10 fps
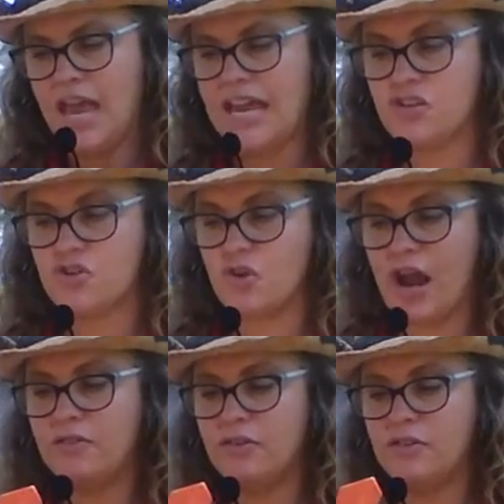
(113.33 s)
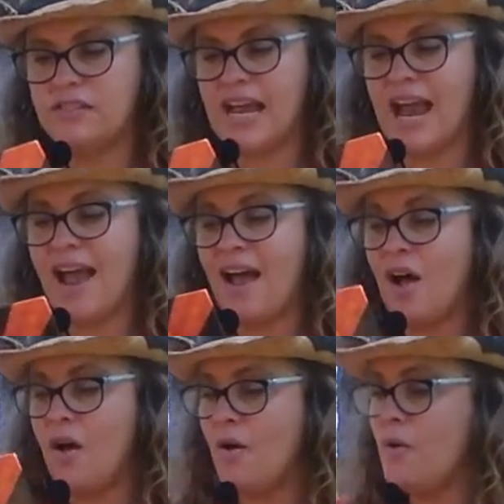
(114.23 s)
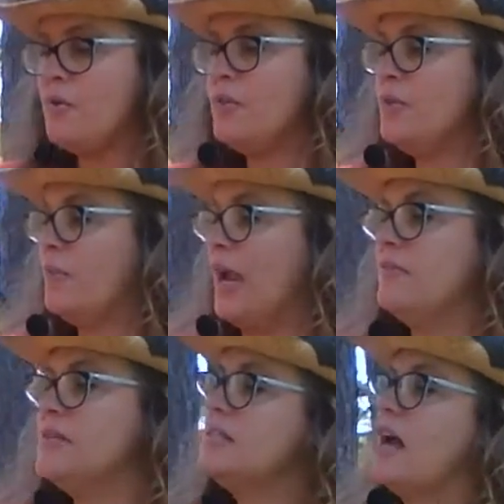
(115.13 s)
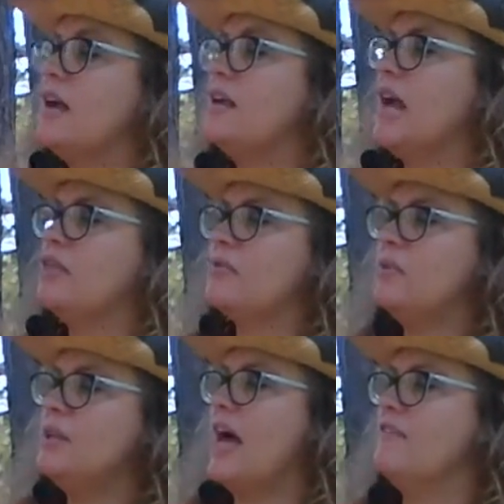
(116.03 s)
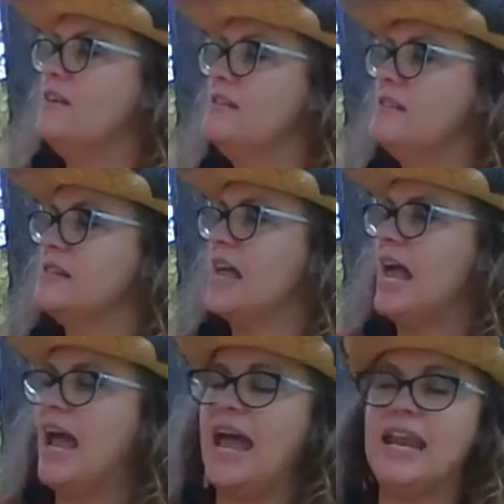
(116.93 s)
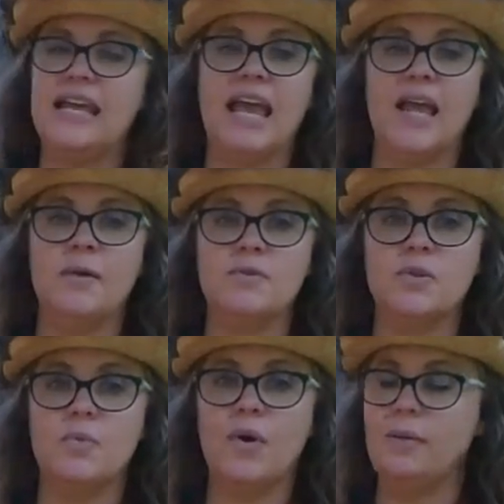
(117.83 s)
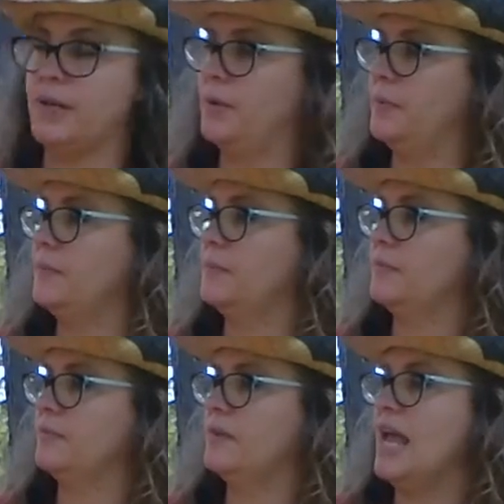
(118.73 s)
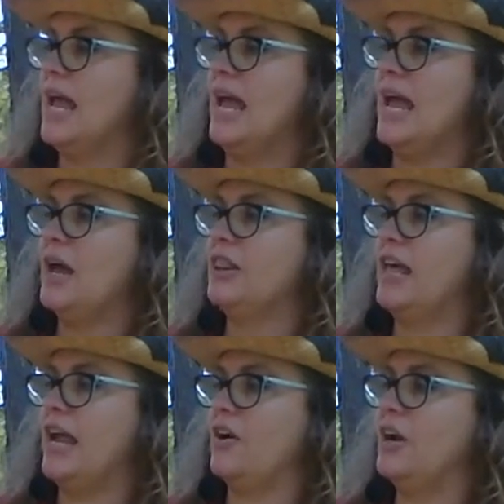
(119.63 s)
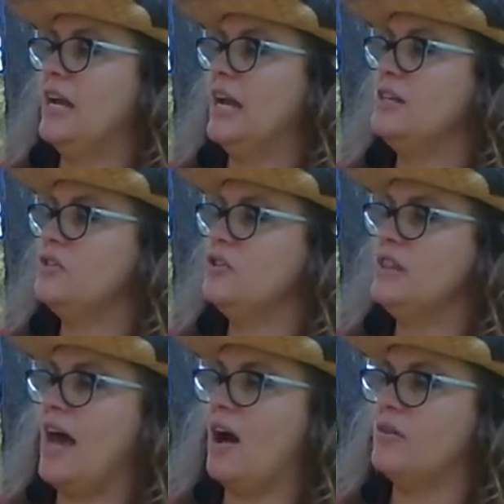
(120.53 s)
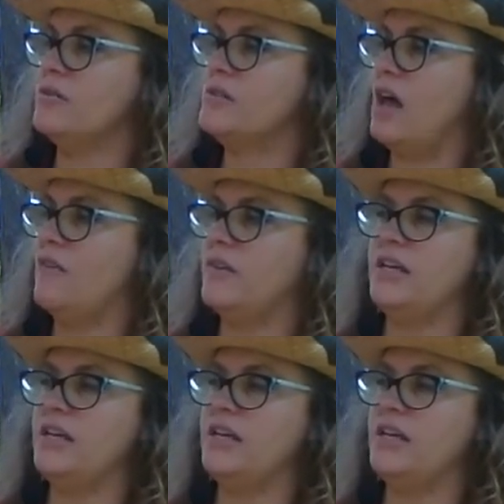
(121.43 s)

It traveled down the ray of the sun and through the heavens, and it came to the Pueblo. There it entered the house of a